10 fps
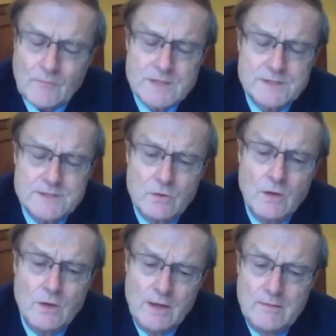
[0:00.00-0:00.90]

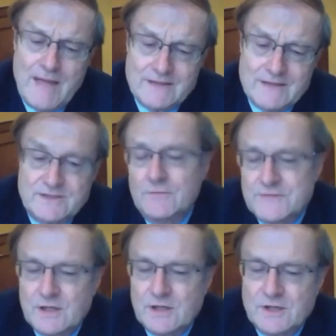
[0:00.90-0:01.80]
So banks are
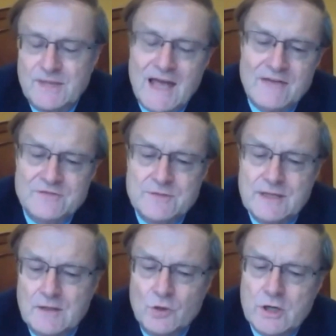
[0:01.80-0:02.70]
obviously going to have to be
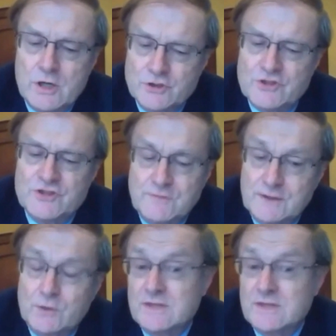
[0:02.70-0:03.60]
a lot more conscious of
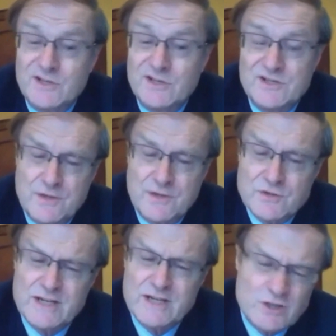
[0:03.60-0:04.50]
liquidity because of
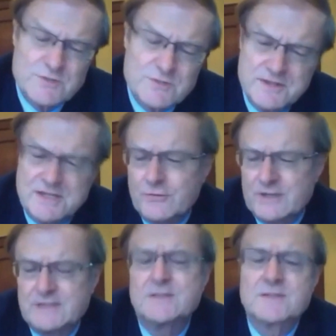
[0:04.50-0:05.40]
those ratios, but there's other
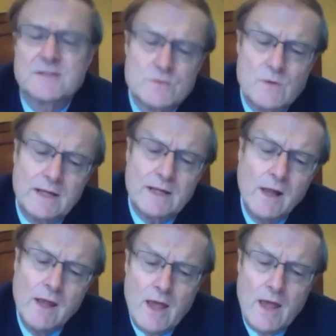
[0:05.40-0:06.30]
reasons as
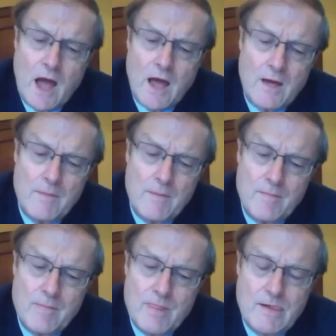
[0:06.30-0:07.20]
well.
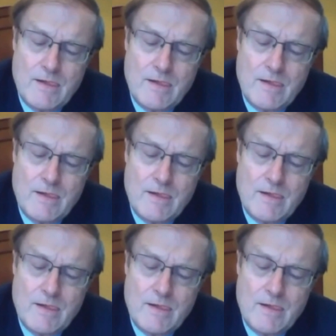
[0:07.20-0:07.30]
Um,